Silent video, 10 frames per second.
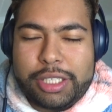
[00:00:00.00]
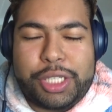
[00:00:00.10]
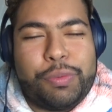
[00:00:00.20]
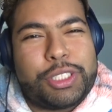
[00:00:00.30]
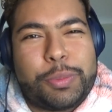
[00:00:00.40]

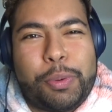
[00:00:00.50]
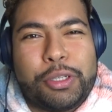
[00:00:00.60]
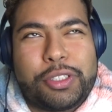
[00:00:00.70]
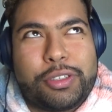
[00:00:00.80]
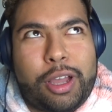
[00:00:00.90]
she was
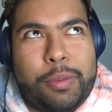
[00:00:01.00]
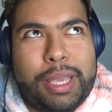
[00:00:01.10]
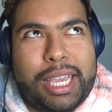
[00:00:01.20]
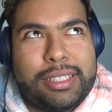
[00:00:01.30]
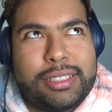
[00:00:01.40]
supposed to come
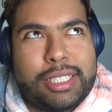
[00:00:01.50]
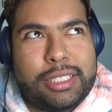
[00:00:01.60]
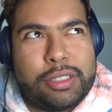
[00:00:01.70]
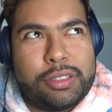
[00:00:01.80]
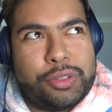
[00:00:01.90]
in
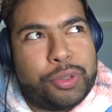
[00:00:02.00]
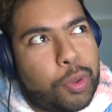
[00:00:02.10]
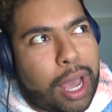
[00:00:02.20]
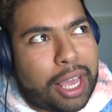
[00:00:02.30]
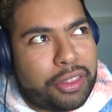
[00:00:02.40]
season 2,
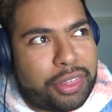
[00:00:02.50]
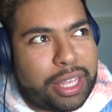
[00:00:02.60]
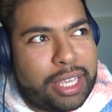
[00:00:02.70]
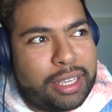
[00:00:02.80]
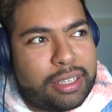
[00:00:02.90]
I
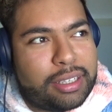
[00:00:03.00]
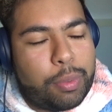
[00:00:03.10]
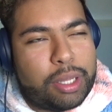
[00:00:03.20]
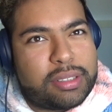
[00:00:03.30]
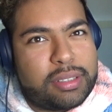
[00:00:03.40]
think.
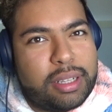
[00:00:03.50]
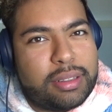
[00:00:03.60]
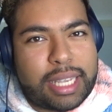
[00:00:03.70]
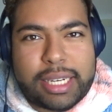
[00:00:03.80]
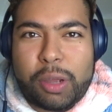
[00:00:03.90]
But
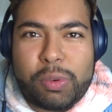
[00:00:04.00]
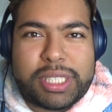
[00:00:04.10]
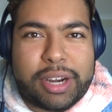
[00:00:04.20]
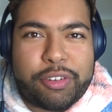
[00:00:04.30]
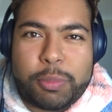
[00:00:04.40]
Tecna was
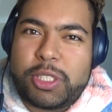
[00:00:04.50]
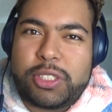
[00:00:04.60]
there from the